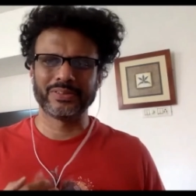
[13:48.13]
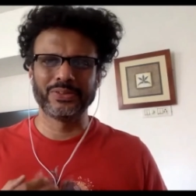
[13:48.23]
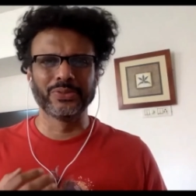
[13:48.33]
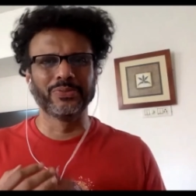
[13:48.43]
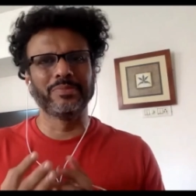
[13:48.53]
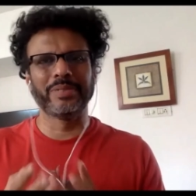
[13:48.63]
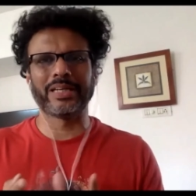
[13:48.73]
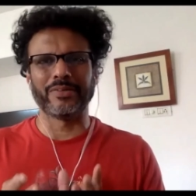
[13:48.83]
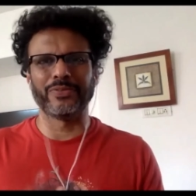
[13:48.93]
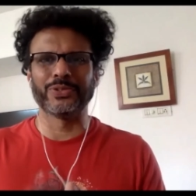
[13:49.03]
you will be
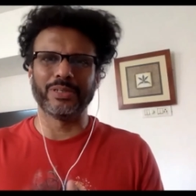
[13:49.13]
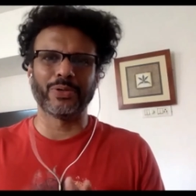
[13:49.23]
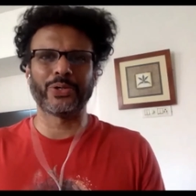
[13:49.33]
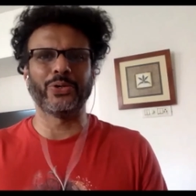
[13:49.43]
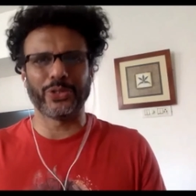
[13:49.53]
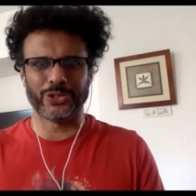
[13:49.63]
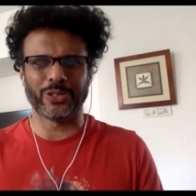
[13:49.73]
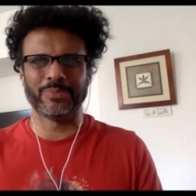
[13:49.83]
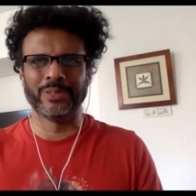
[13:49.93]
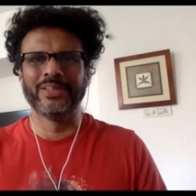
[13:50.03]
confused about your job.
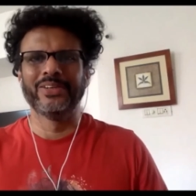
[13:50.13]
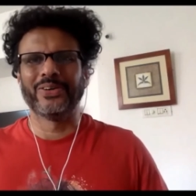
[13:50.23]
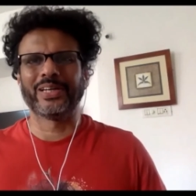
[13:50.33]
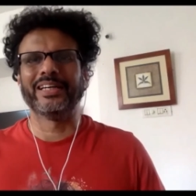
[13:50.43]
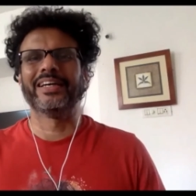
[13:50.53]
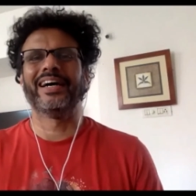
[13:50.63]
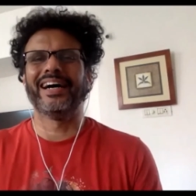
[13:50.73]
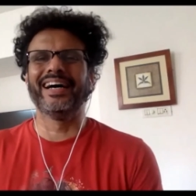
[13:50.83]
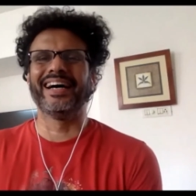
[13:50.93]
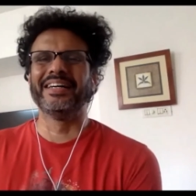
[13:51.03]
Okay.